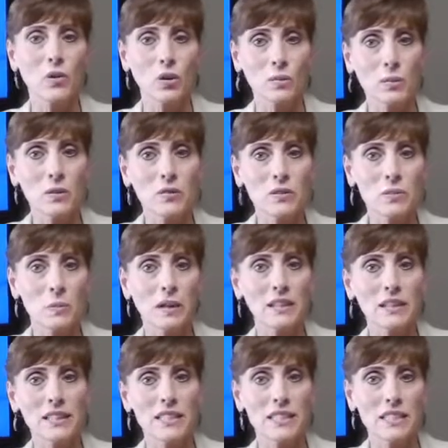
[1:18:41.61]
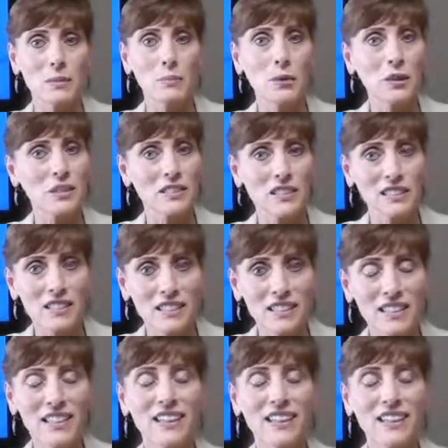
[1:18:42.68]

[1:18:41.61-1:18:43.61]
Hormones by Lindsey Berkson.